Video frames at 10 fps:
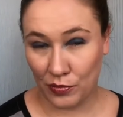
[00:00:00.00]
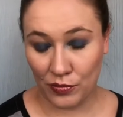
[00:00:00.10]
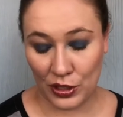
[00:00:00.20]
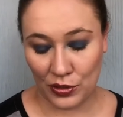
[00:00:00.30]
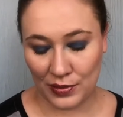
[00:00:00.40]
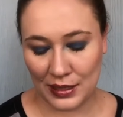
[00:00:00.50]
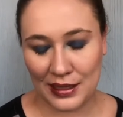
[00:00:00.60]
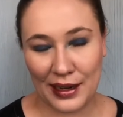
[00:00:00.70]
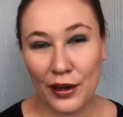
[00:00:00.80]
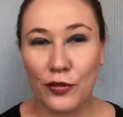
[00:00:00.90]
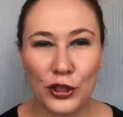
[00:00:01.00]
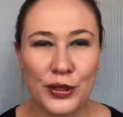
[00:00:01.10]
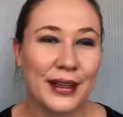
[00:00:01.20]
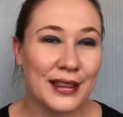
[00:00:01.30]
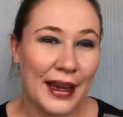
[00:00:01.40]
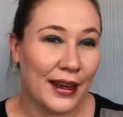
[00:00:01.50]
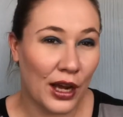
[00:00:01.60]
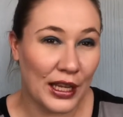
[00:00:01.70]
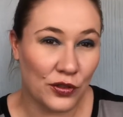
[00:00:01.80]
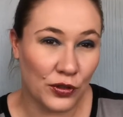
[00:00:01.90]
which was kind of frustrating because I had
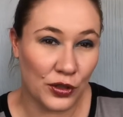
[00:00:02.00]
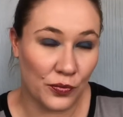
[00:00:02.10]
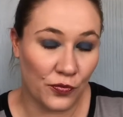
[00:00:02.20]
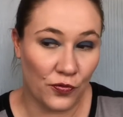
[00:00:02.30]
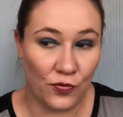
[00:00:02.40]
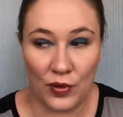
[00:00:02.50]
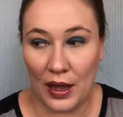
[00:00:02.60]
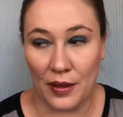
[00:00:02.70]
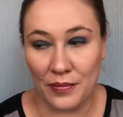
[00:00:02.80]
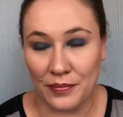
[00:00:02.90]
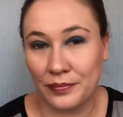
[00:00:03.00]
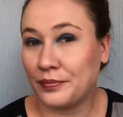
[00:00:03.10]
asked for some um,